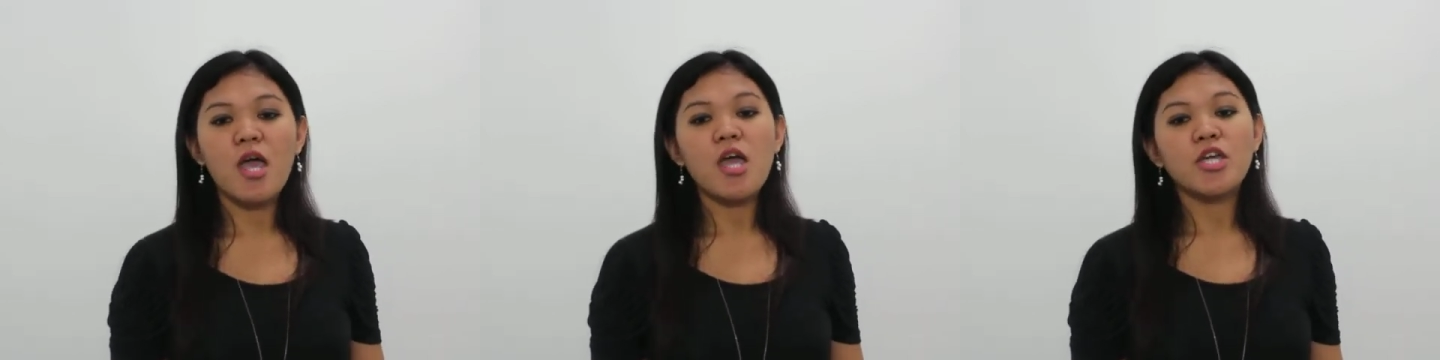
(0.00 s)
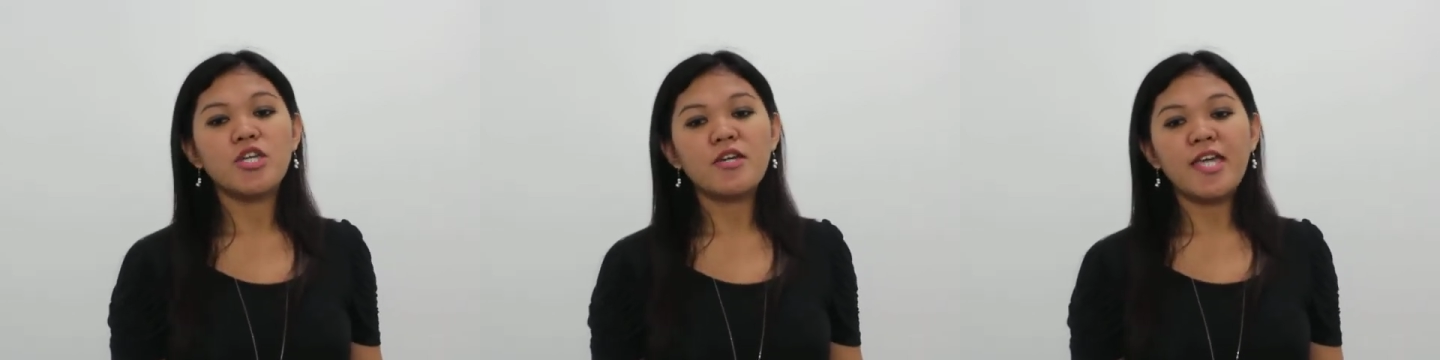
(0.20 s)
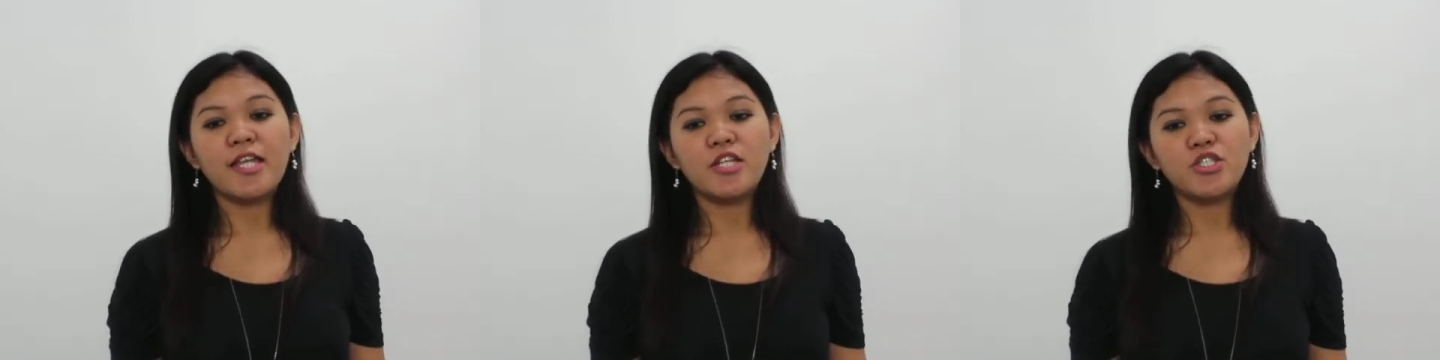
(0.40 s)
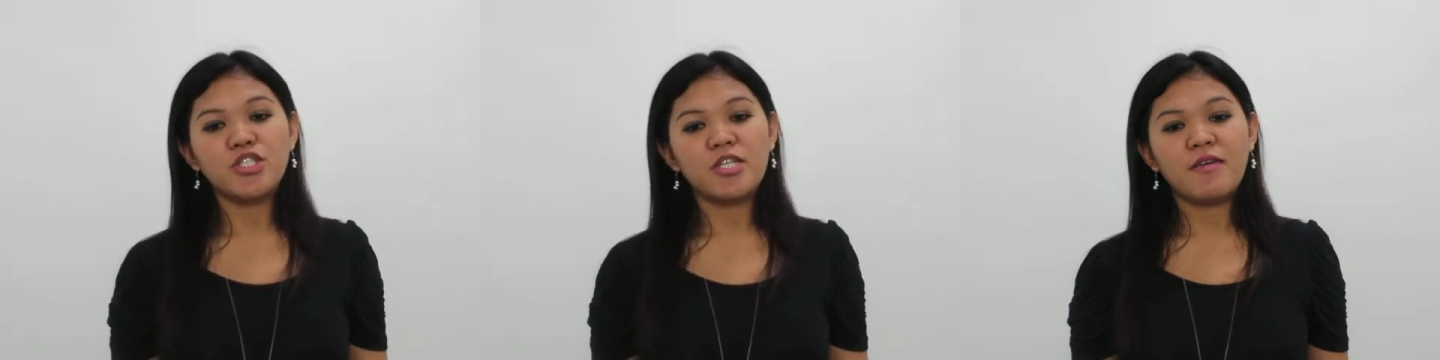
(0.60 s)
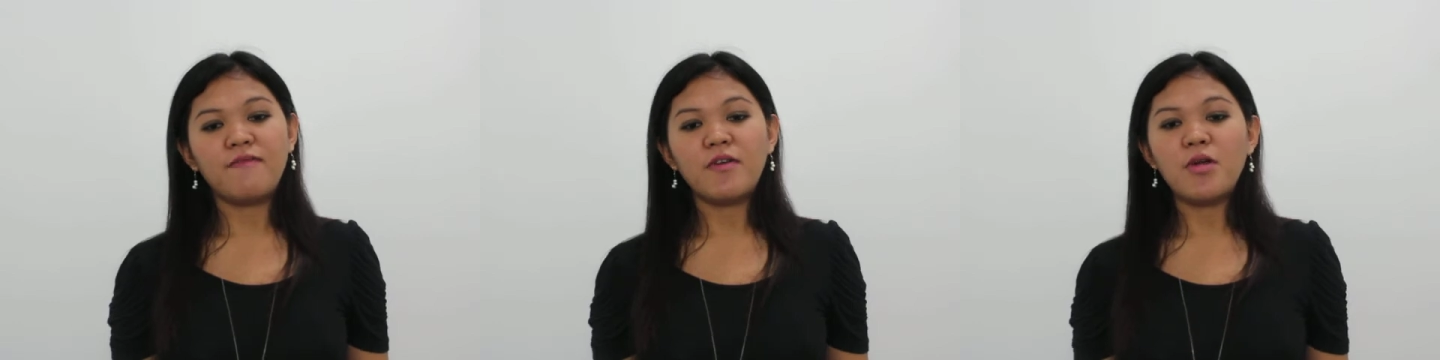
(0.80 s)
you can
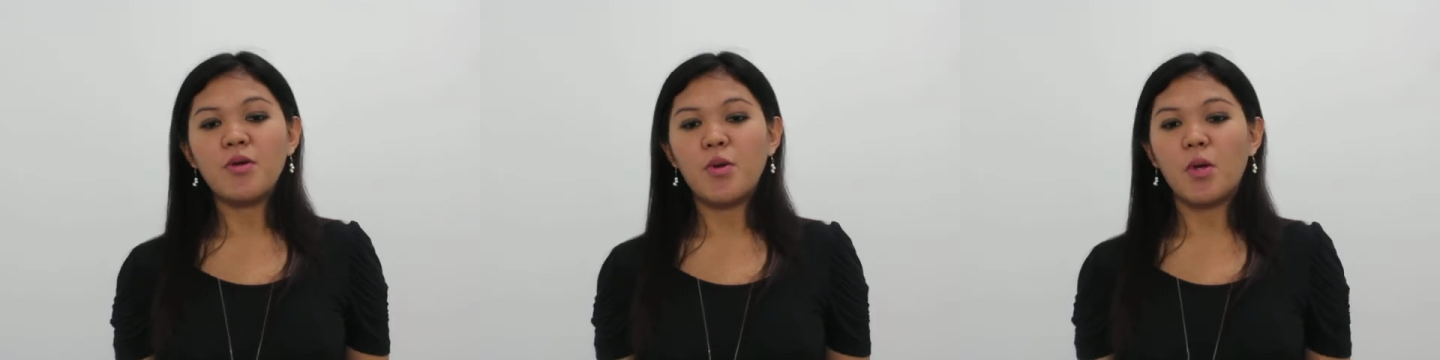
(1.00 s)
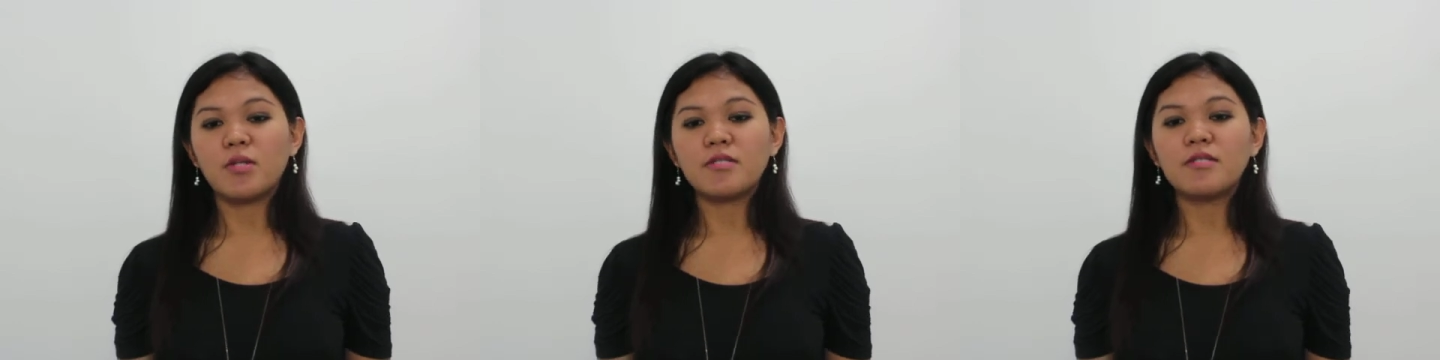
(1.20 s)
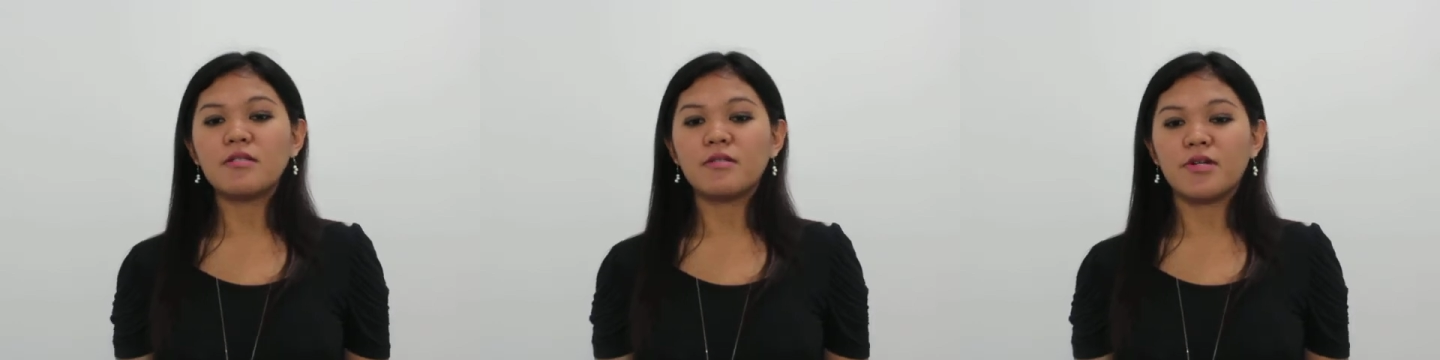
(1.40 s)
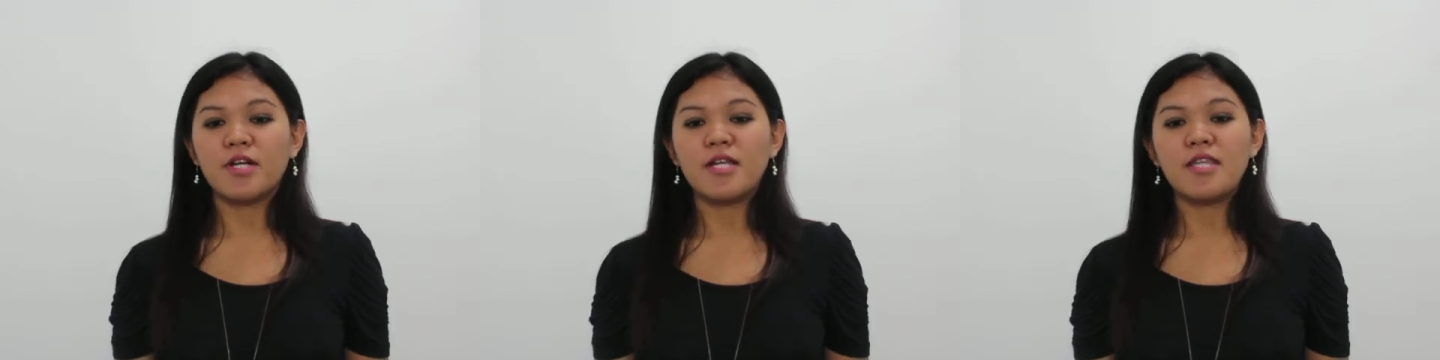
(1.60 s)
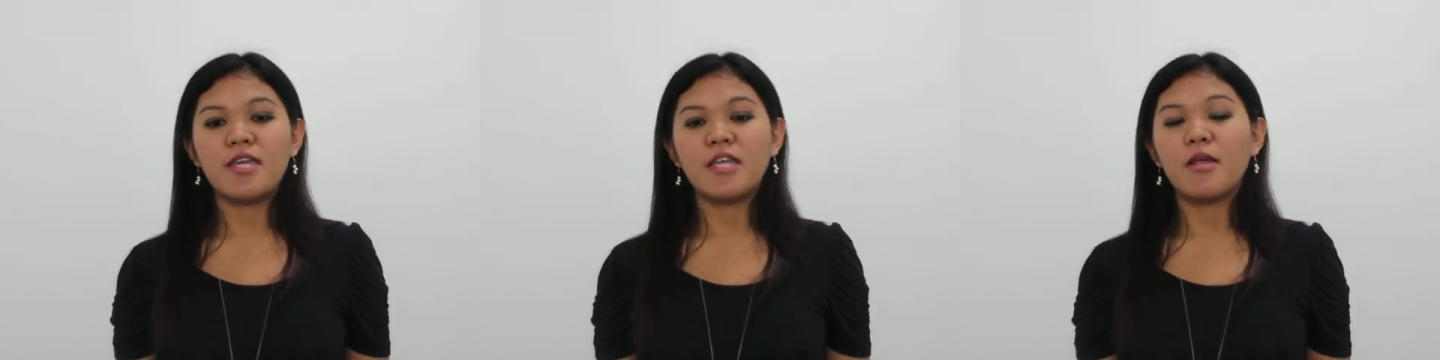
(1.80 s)
achieve your goal to
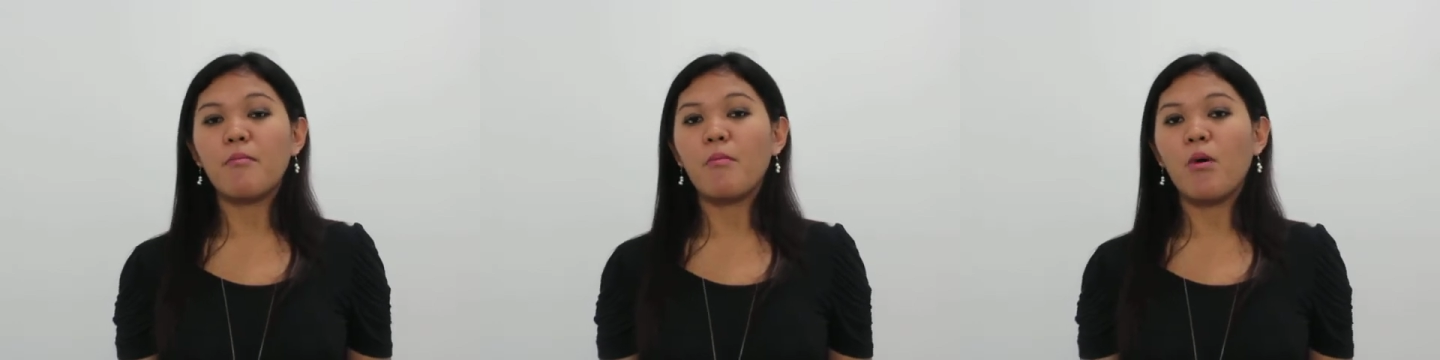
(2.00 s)
learn in a